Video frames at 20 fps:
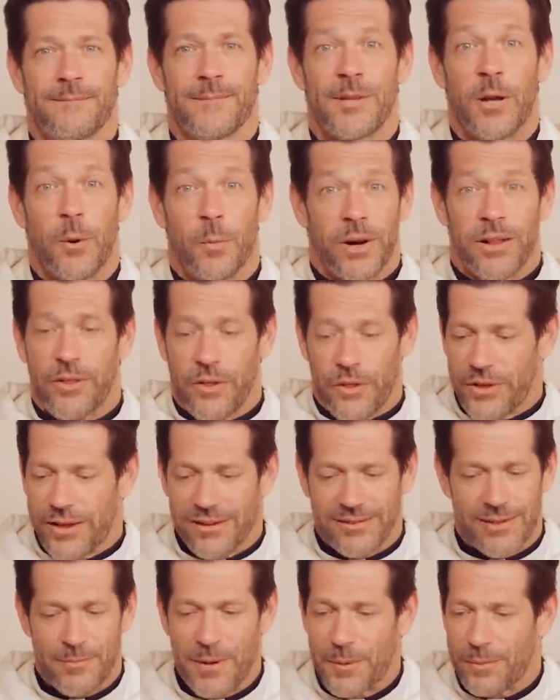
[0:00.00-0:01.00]
You know, one of the
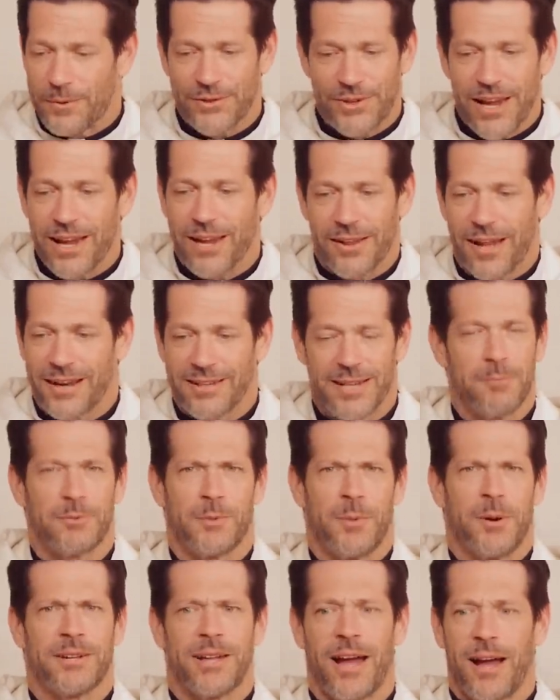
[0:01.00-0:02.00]
things that people say a lot of times
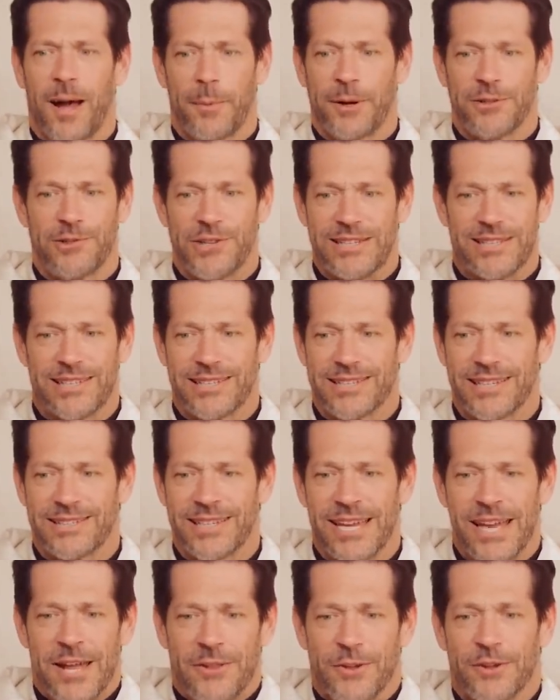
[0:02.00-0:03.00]
about Jesus
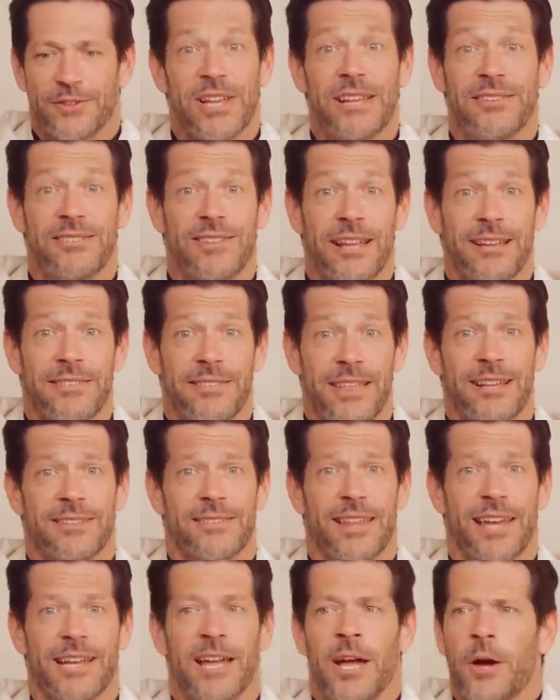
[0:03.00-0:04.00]
is they'll say
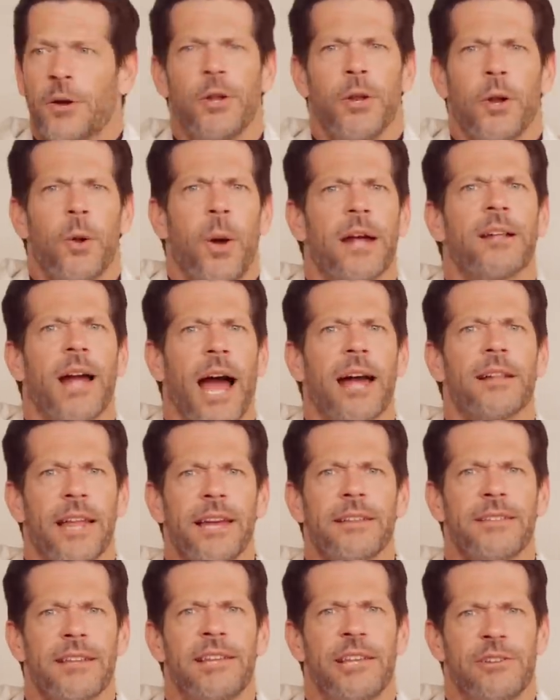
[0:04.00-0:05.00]
things like, no, I
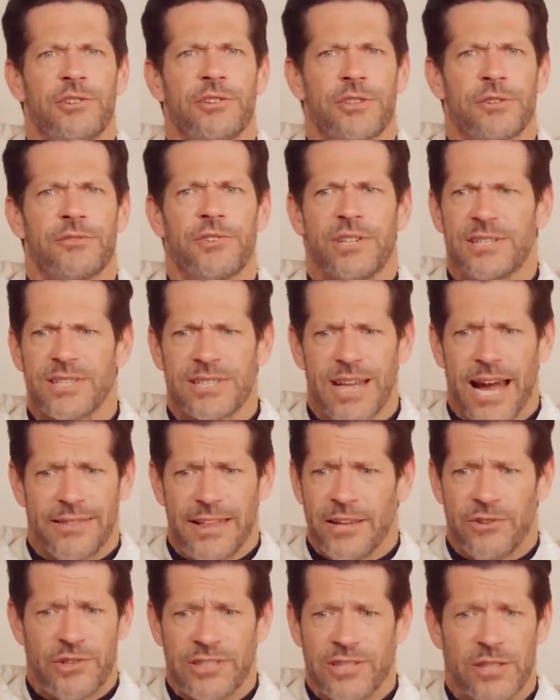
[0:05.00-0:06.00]
like the teachings of Jesus. I
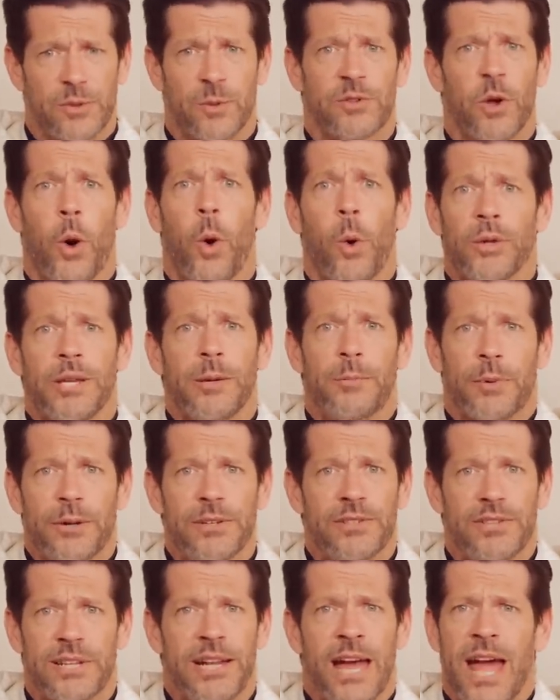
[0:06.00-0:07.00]
think Jesus was a holy
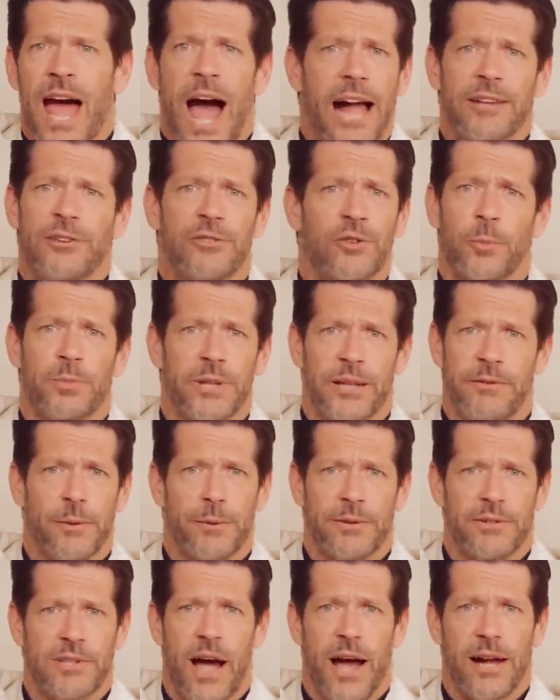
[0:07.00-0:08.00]
person. I just don't believe he
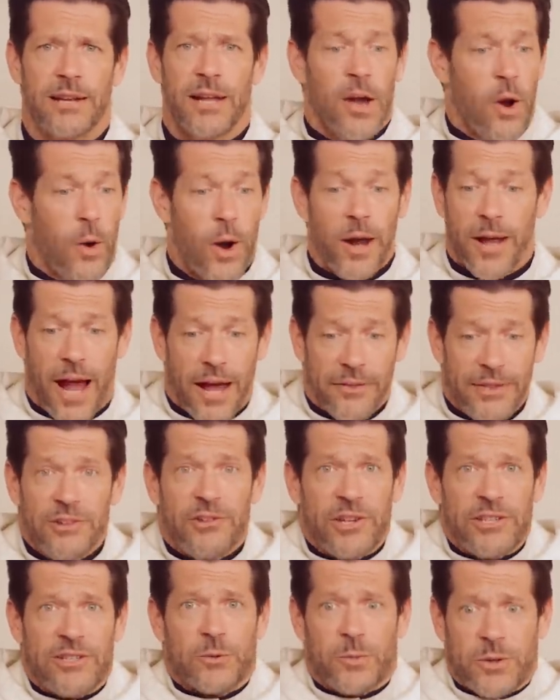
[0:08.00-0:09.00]
was God. Or I
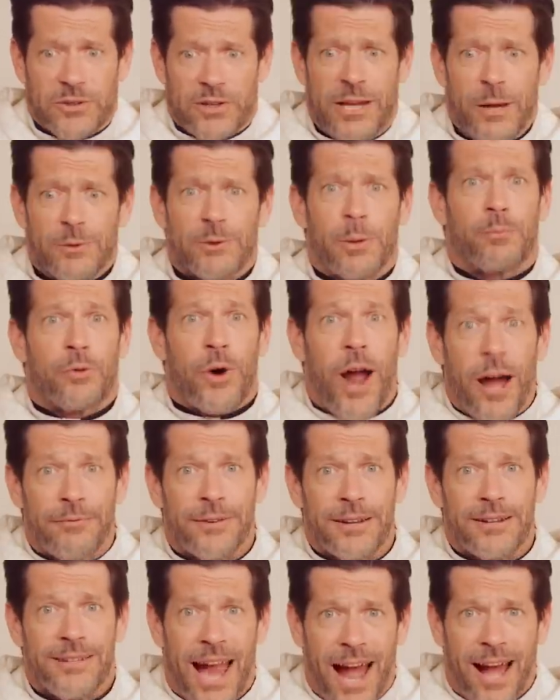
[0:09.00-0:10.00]
think Jesus was he was a
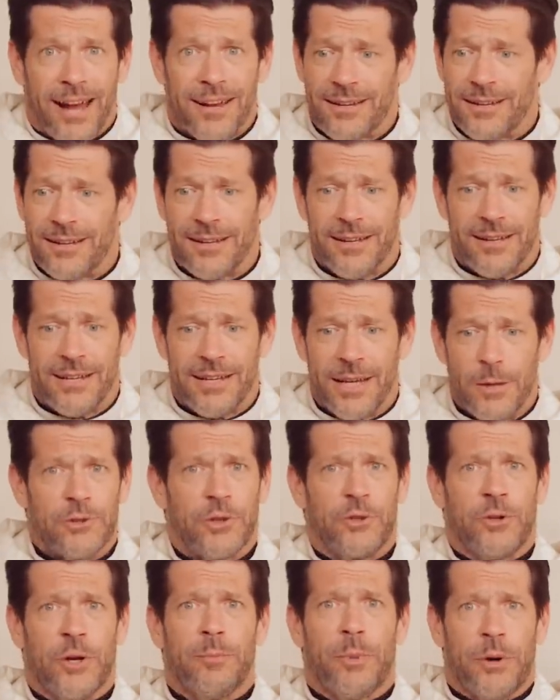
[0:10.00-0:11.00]
prophet. Yeah, he was
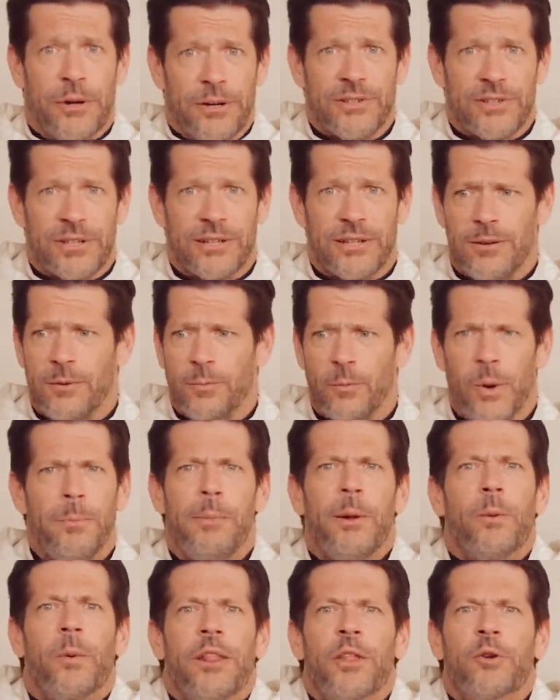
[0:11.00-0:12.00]
a good person.
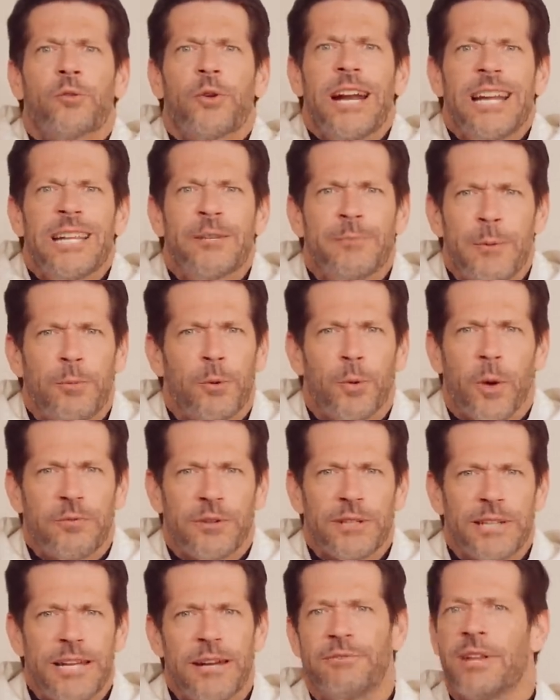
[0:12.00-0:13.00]
Maybe one of the greatest people who
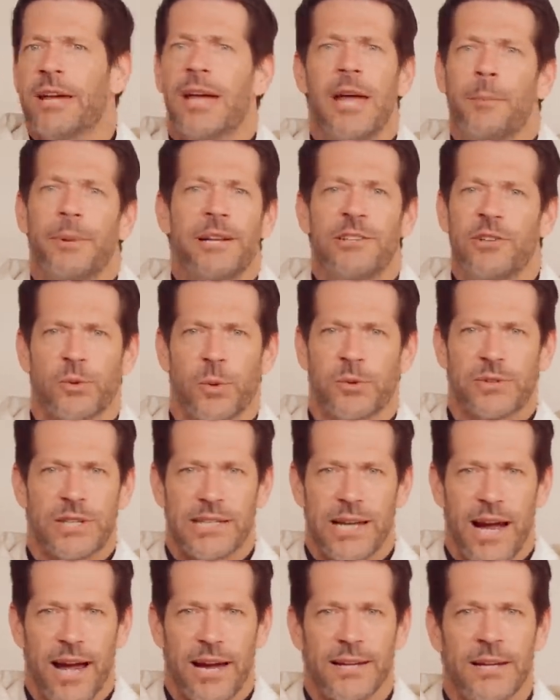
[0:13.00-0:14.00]
ever lived, but he just
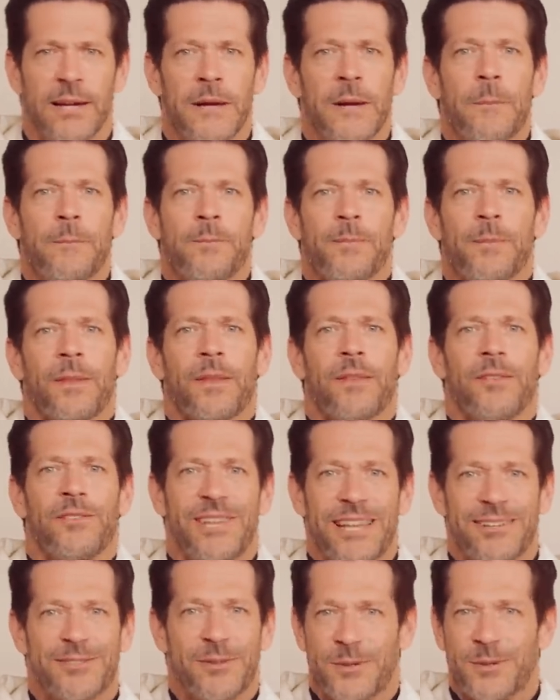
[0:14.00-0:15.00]
wasn't God.
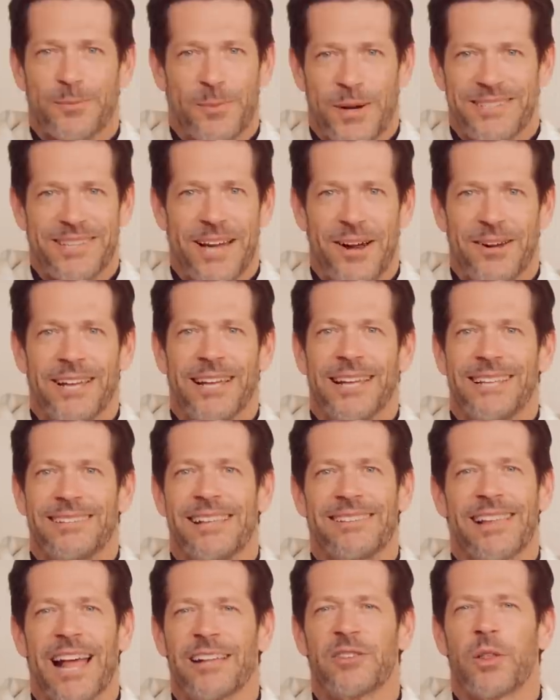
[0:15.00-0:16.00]
C.S. Lewis points out, he
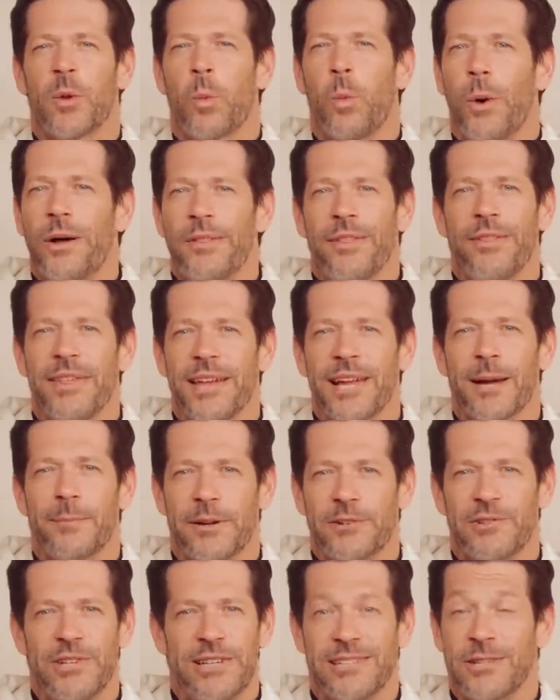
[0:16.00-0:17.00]
said, that's the one thing
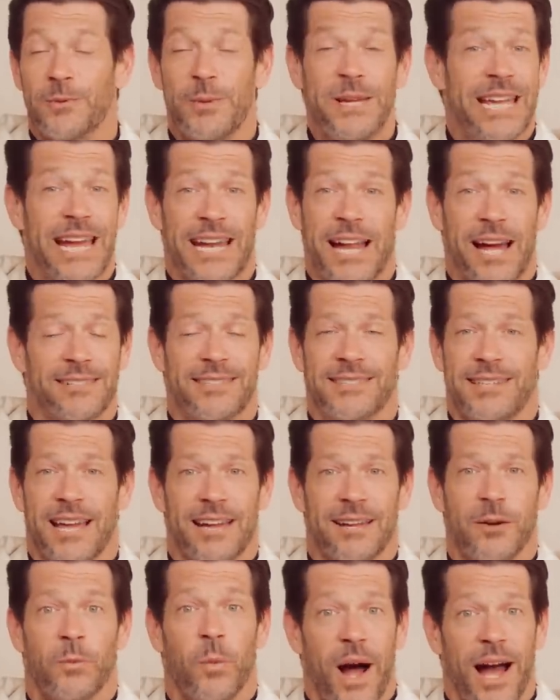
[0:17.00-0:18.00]
about Jesus we cannot
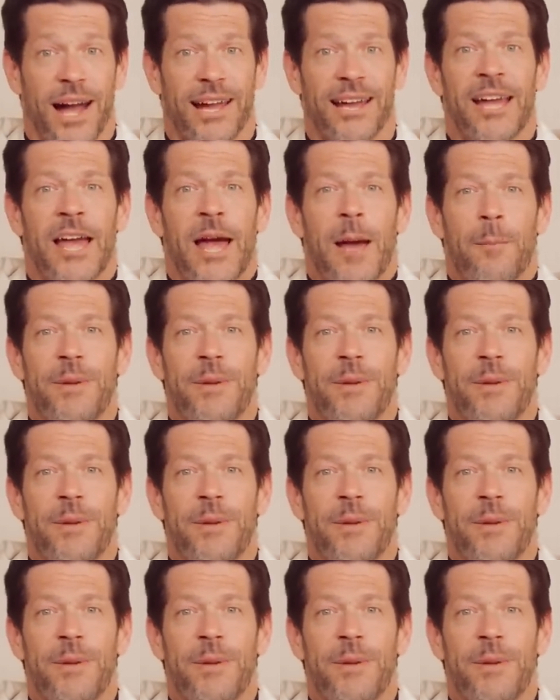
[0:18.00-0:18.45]
say. Why?